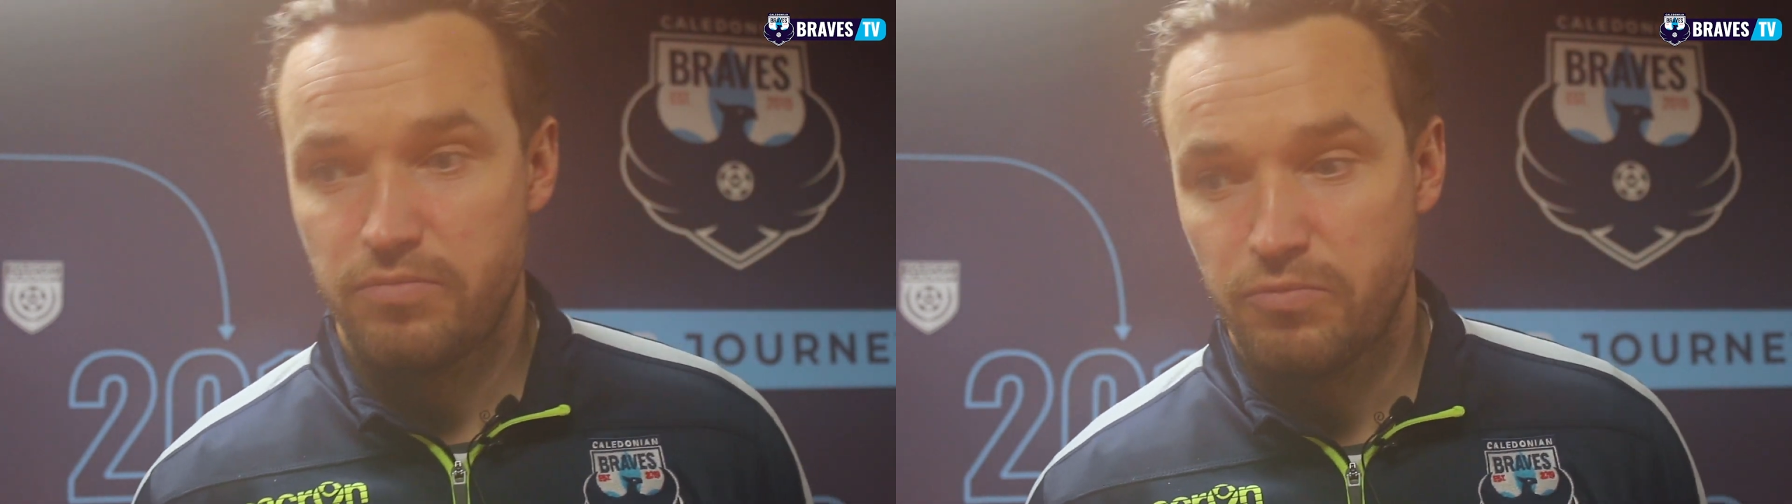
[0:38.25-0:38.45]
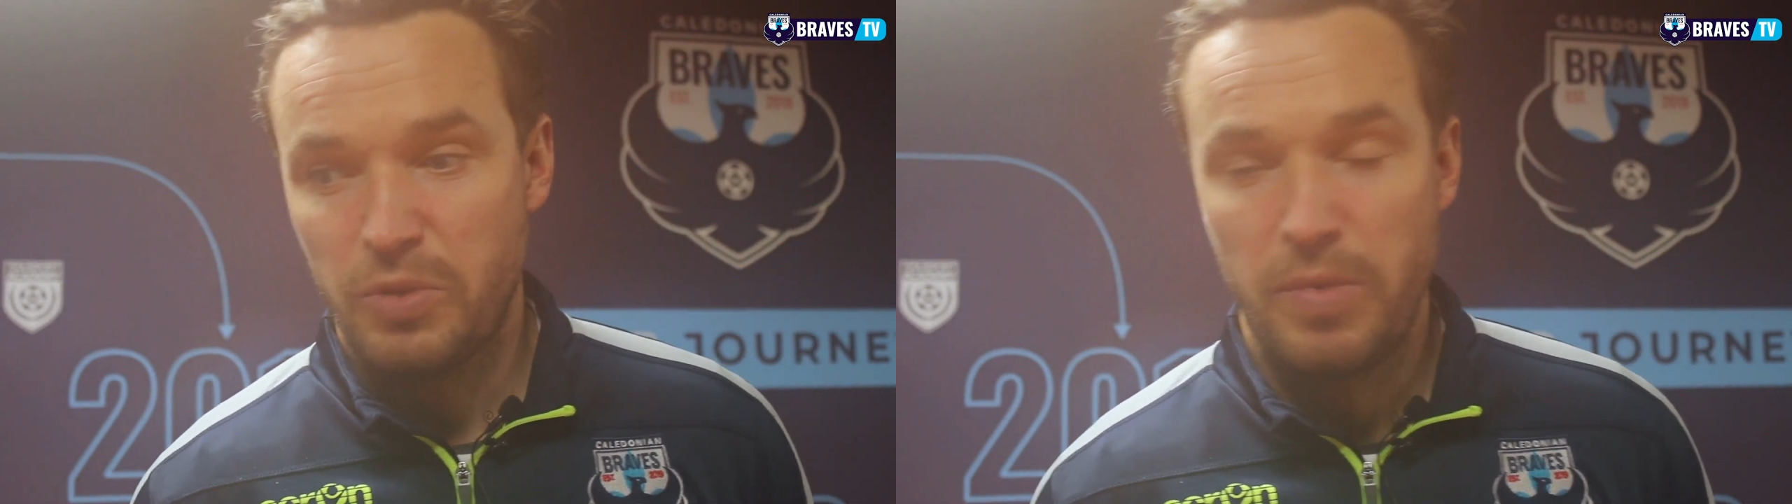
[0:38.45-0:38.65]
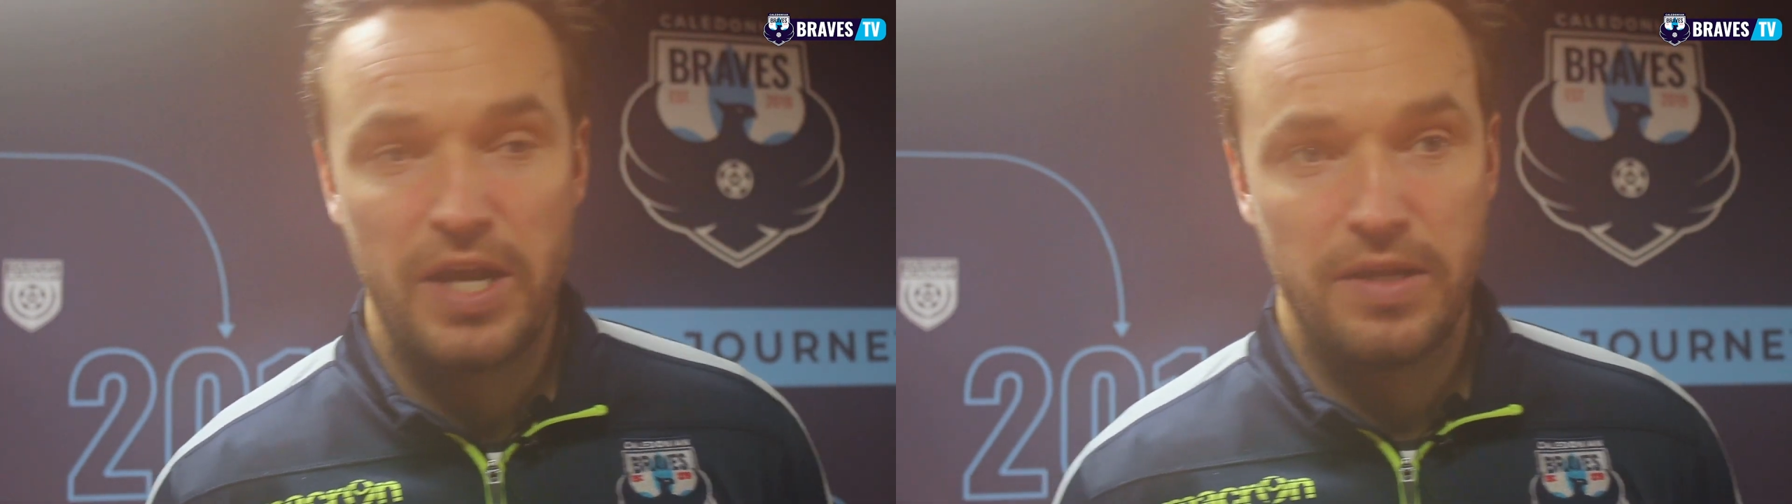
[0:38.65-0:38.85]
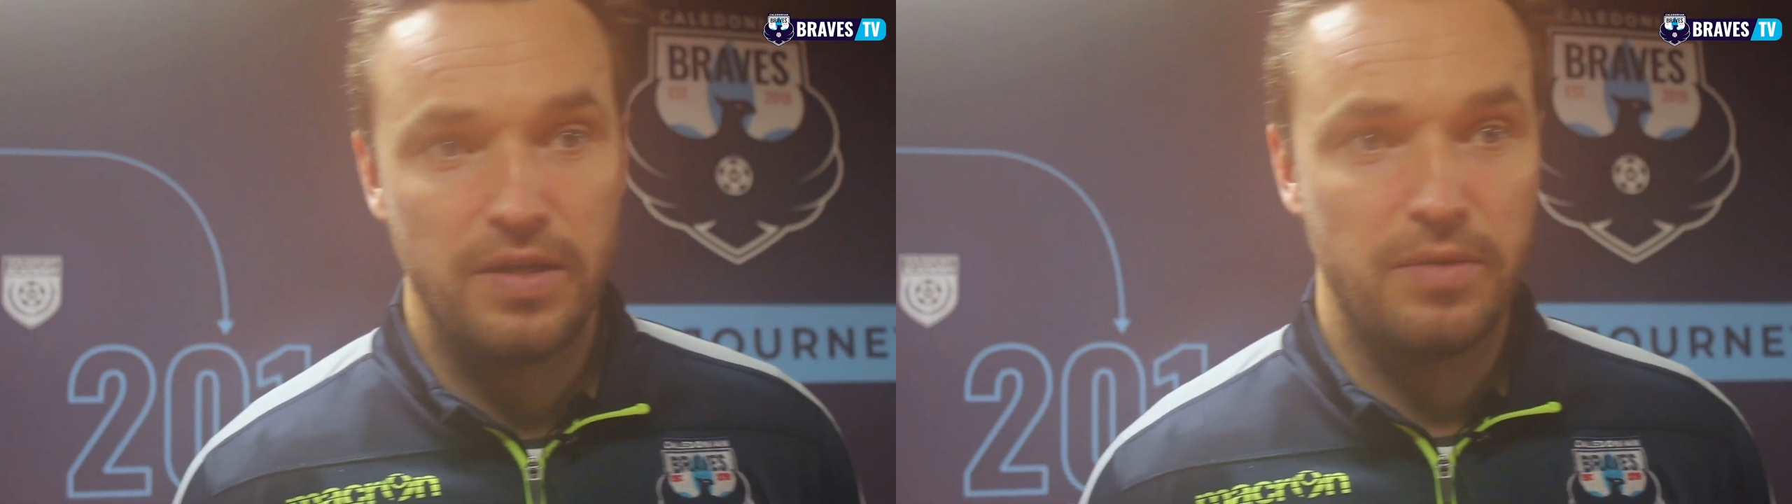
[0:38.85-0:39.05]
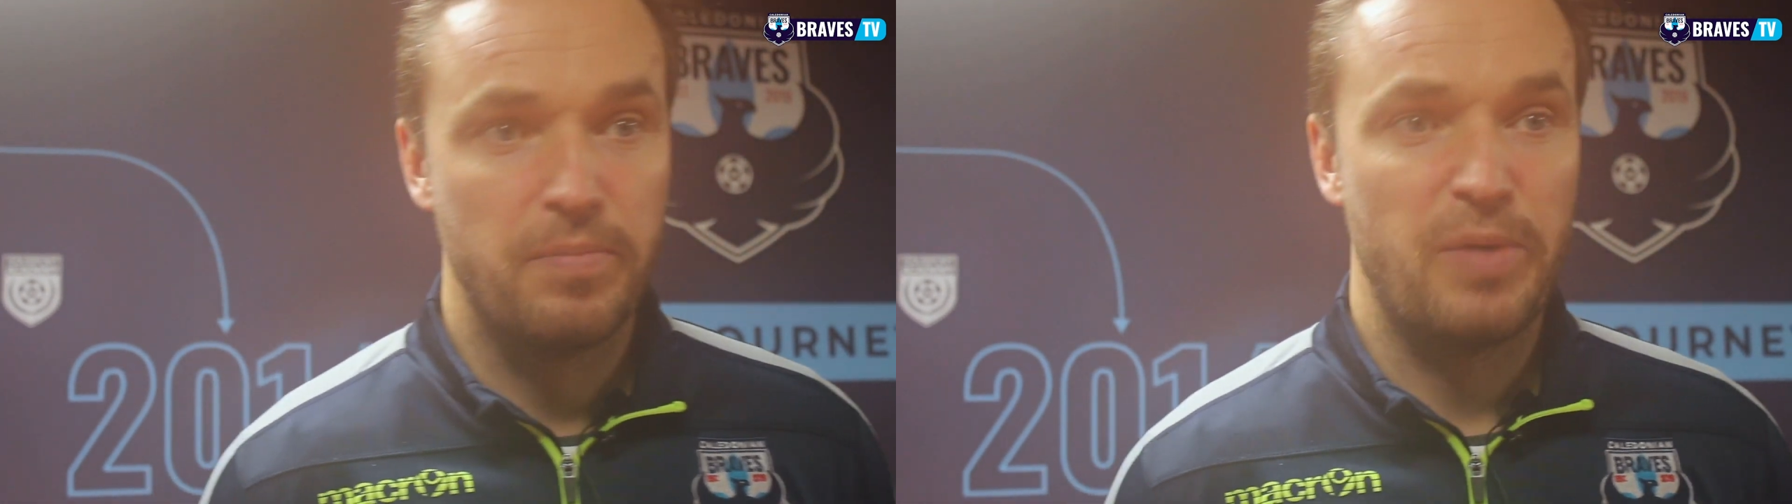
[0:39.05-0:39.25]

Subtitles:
We merited